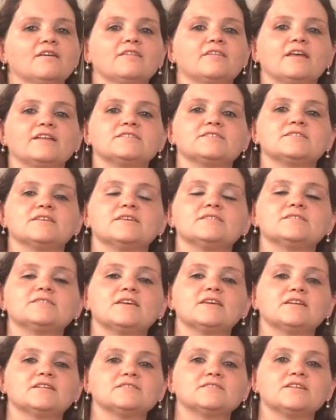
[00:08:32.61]
That's the
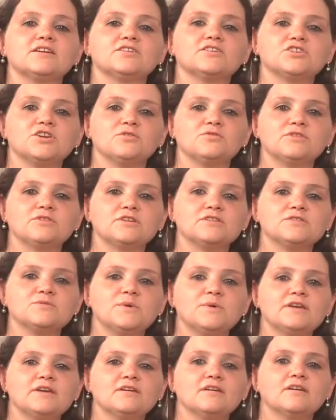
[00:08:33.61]
Second Take show for this
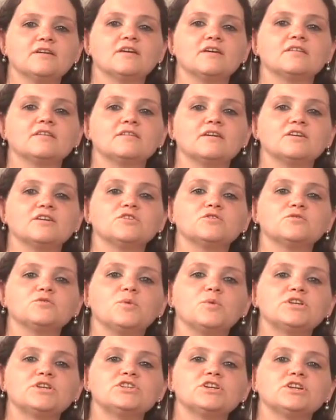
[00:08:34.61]
week. Thank you
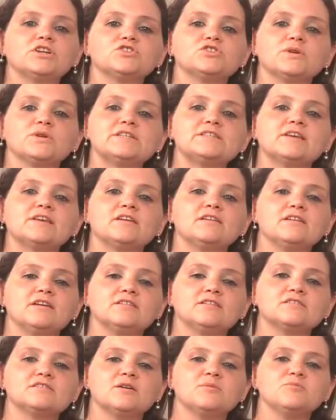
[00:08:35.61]
for watching and join us again
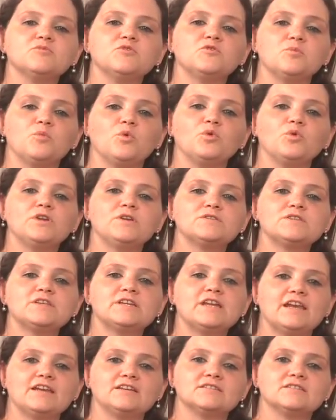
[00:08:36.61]
next time for more news
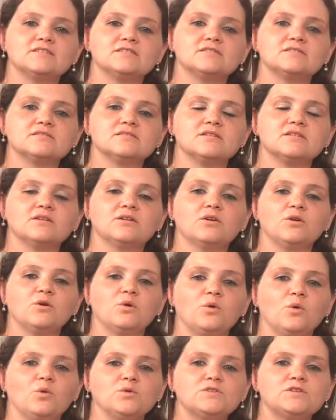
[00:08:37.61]
analysis.
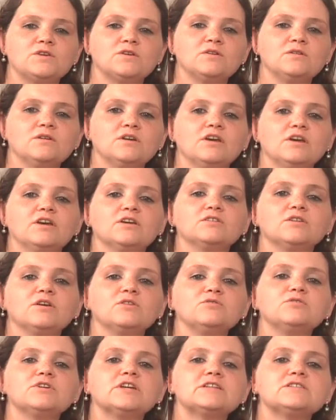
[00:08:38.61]
Also,
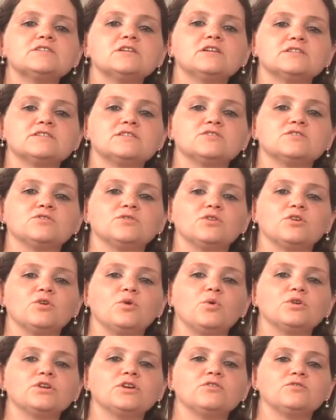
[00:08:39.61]
don't forget to listen to the
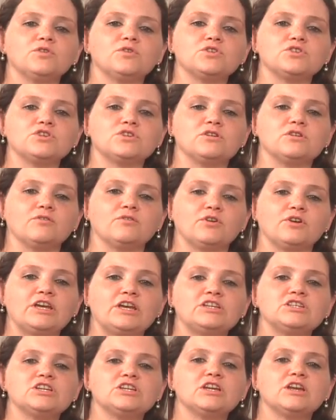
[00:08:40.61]
audio version of our
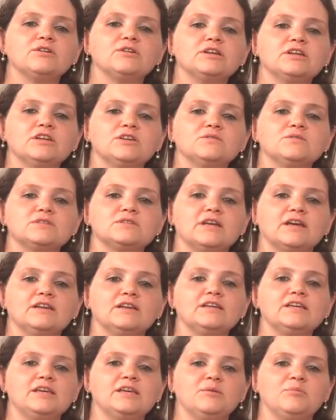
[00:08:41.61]
Engineering News
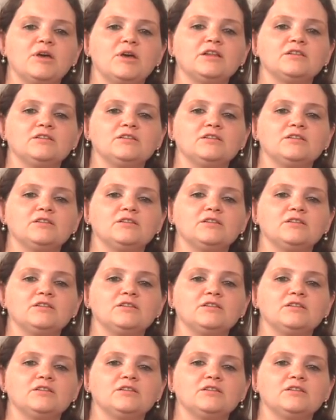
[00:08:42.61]
Daily email